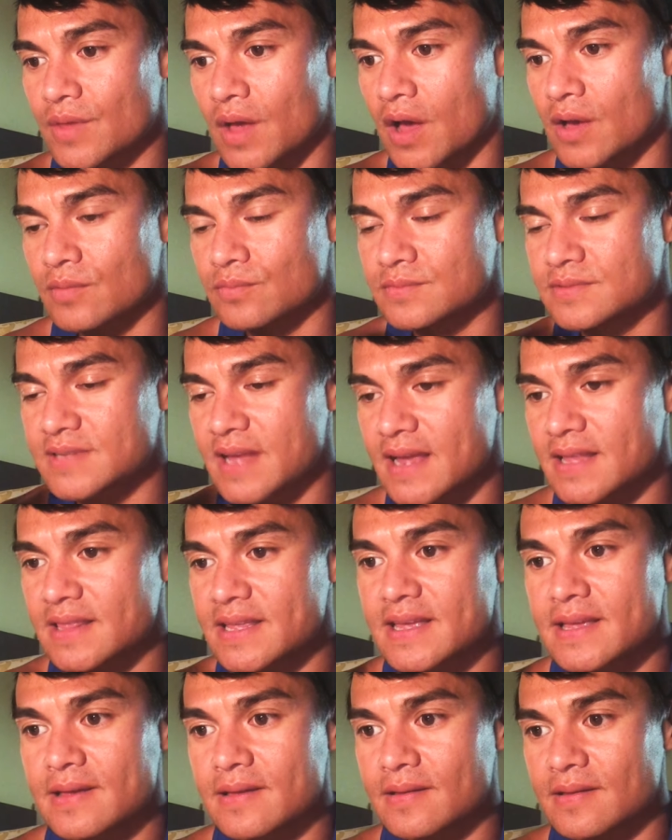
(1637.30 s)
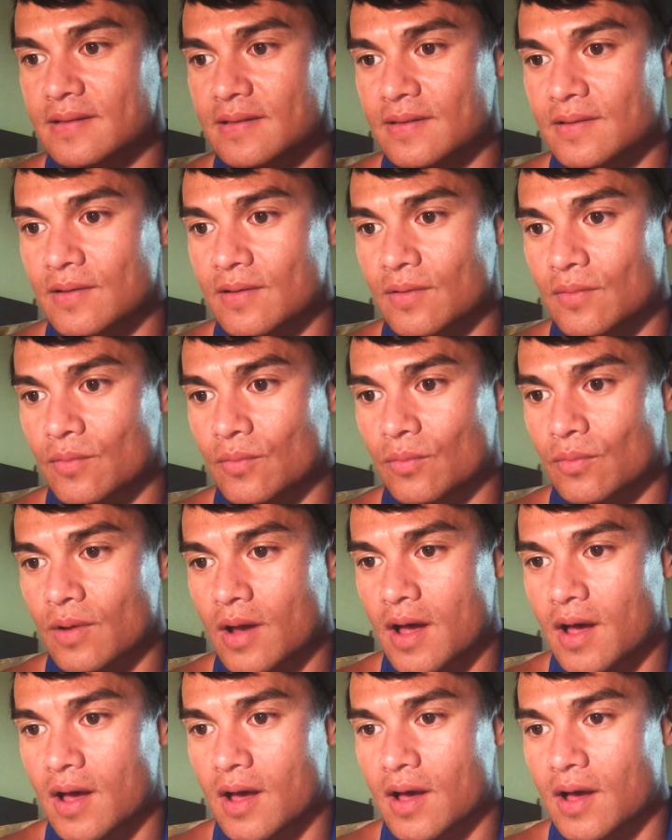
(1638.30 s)
a daily
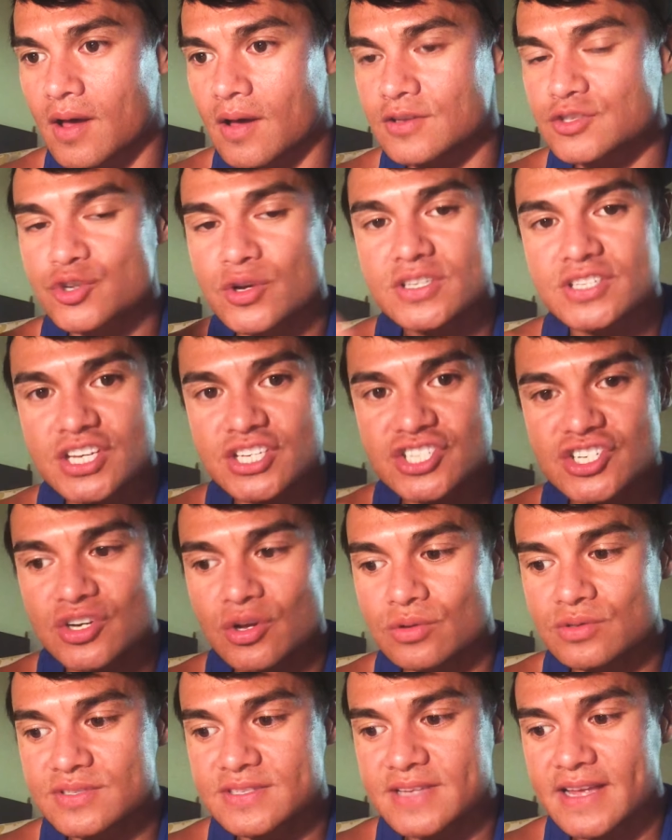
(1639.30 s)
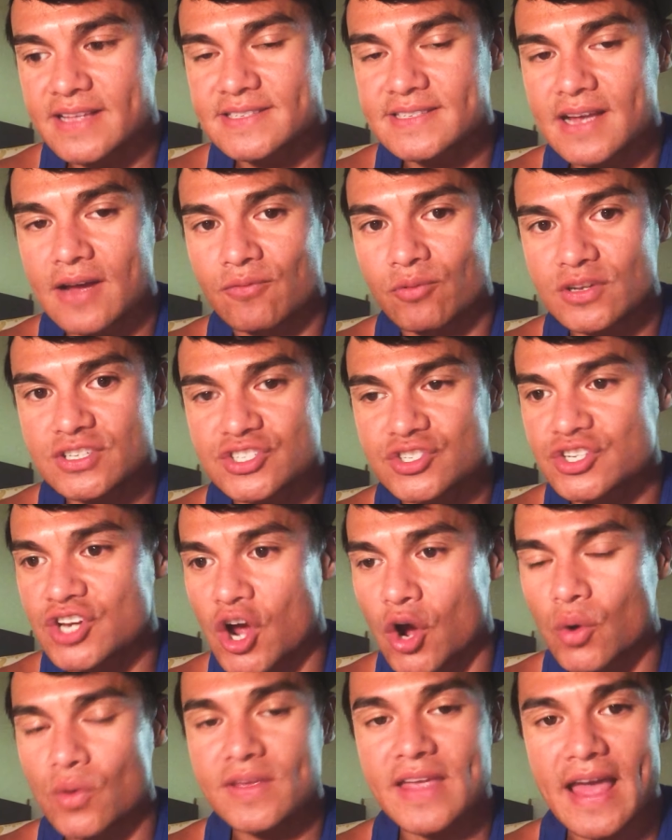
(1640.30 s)
uh, traditional sense of what you
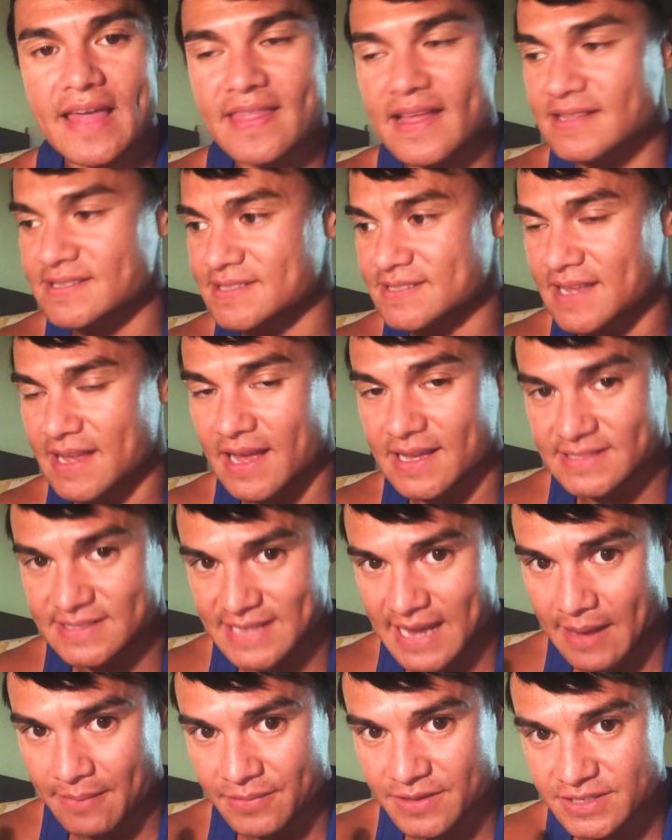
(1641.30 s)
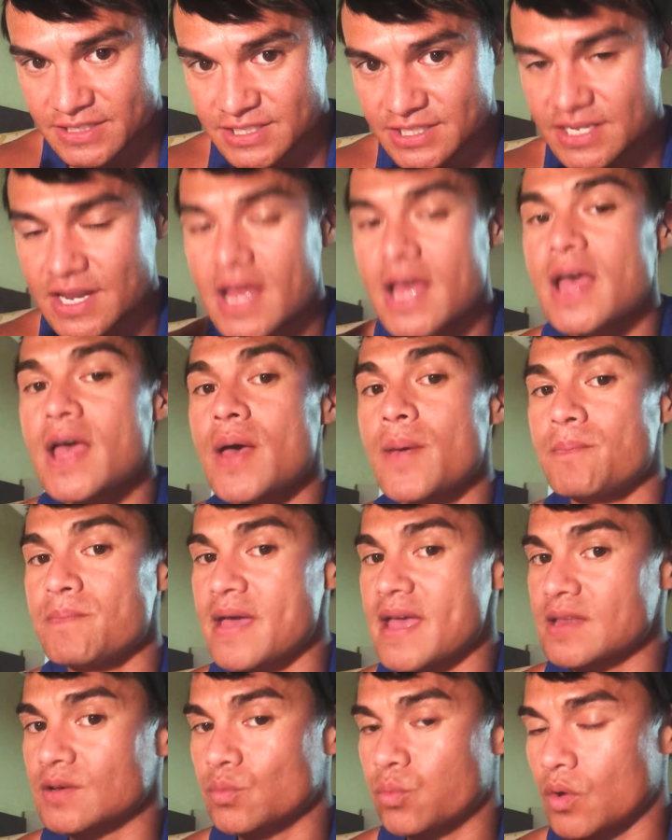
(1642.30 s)
know. Yeah, that's the
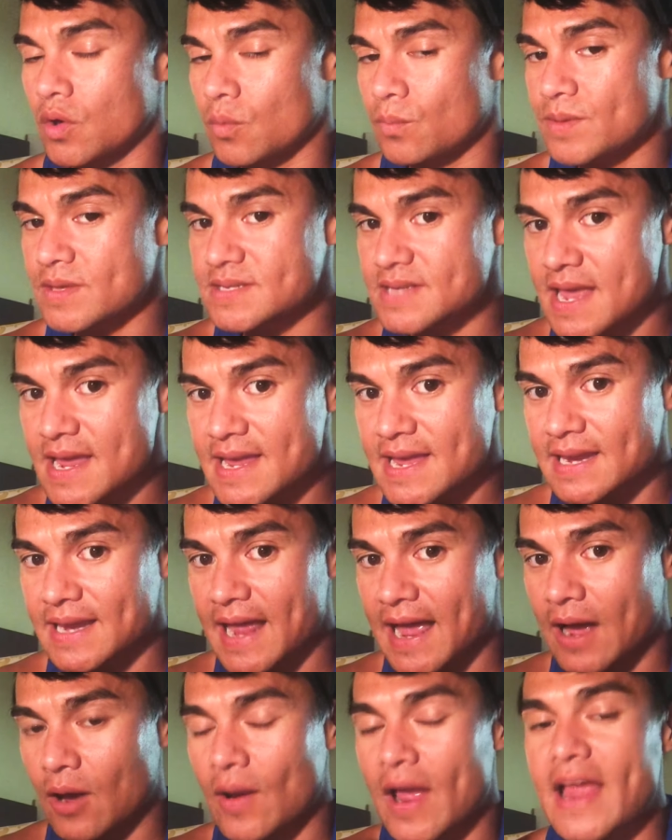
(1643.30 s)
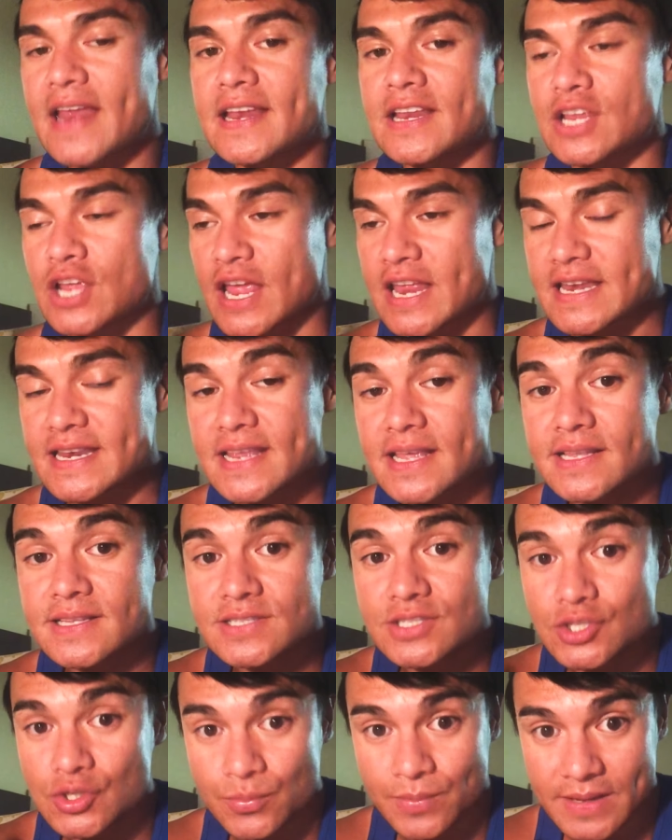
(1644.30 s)
establishment will be taken out and it
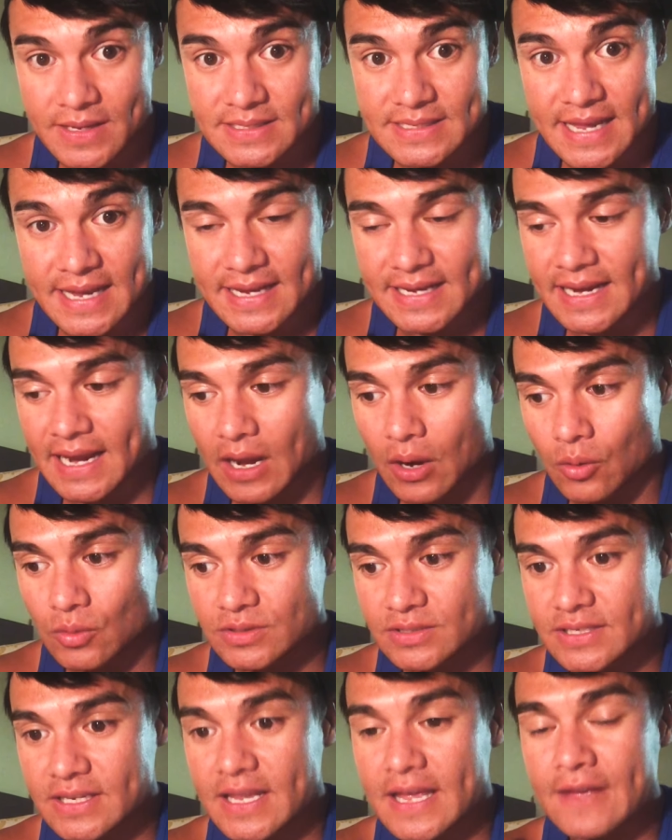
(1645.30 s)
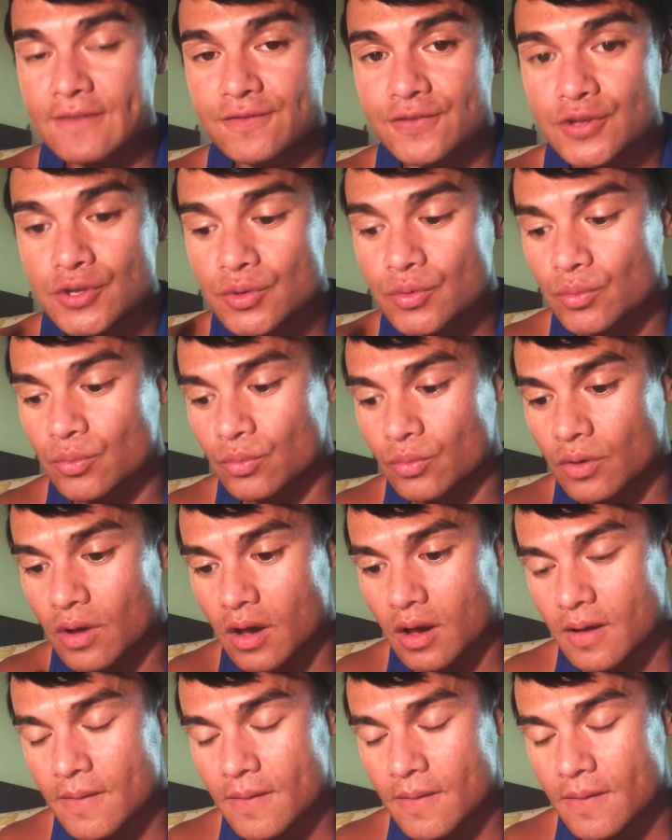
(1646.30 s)
needs to be taken out. If you,